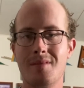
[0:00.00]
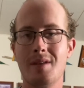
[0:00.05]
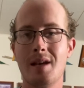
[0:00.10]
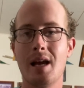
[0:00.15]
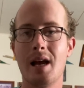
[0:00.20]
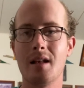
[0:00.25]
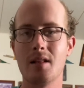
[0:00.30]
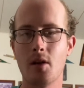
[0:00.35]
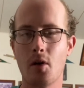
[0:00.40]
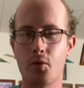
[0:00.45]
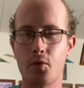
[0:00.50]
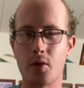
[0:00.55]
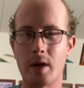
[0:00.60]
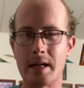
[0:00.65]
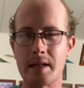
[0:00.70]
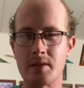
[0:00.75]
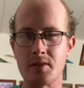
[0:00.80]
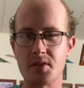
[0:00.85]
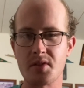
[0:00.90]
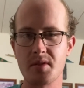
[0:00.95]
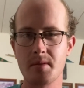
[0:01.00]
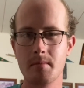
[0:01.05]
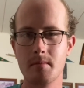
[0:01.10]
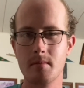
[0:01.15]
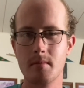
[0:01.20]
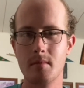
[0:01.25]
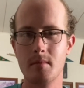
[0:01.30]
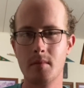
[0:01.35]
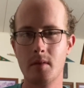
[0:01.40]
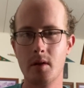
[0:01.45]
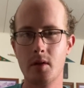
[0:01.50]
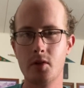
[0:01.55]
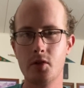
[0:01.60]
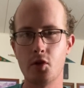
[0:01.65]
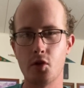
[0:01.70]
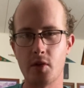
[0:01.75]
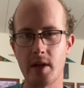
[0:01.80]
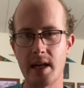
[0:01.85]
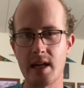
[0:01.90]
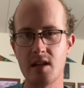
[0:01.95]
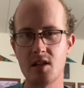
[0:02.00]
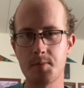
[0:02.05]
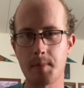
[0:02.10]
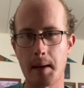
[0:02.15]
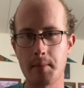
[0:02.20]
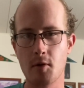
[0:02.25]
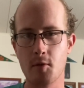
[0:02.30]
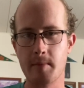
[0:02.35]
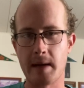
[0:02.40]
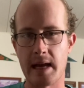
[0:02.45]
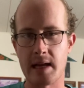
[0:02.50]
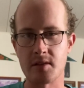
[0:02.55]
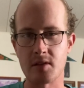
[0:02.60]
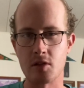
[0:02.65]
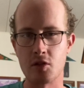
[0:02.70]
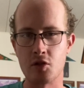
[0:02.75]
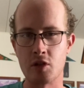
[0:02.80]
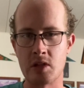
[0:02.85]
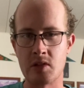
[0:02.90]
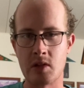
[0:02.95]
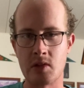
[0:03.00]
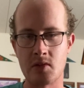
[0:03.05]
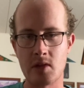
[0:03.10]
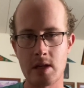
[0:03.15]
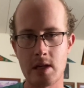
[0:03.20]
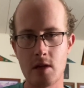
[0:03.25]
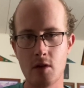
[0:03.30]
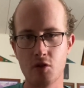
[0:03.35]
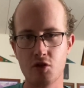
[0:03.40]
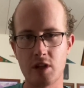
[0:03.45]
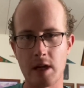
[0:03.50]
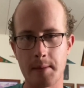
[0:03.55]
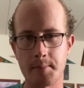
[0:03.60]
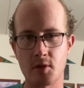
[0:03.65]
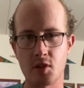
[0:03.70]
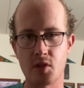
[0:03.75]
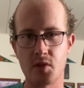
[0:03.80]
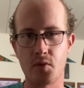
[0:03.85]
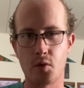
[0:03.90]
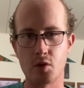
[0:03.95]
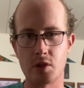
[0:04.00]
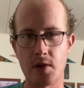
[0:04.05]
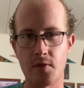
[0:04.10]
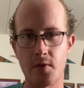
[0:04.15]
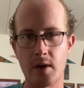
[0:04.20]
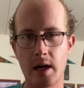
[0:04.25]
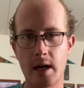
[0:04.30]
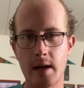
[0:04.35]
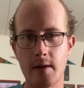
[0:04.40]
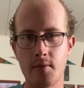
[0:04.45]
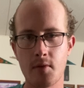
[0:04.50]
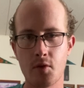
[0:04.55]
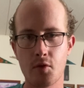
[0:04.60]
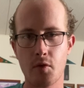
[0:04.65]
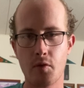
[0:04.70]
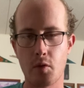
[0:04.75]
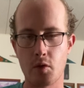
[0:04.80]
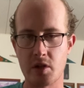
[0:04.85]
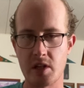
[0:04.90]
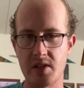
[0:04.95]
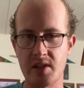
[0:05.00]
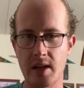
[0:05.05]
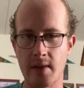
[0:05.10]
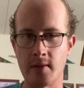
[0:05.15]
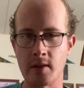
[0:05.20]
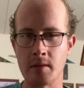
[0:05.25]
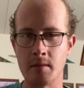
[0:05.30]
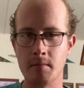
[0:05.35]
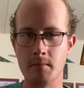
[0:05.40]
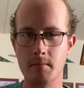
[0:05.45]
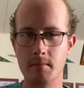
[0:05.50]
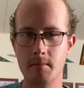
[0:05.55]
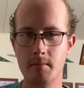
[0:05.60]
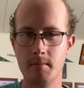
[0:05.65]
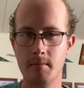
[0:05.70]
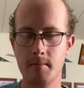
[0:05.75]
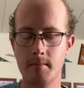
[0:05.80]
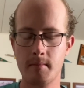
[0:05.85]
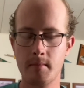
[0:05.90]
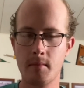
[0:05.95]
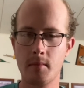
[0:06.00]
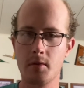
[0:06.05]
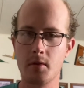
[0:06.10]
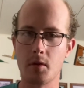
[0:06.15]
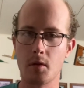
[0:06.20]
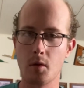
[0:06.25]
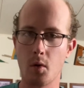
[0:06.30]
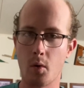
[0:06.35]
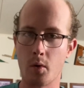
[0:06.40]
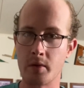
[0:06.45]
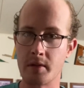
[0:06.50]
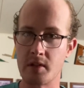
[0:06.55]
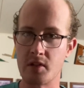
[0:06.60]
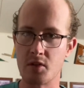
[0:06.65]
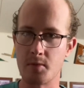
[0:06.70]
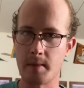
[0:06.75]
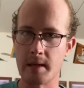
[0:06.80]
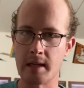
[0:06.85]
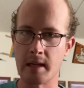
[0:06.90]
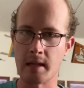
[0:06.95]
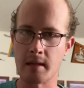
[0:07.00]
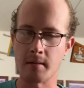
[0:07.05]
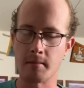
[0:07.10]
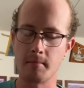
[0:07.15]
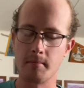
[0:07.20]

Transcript: Hello, friends. Today's Bible passage is Ezekiel chapters 45 through 47. The Lord is speaking.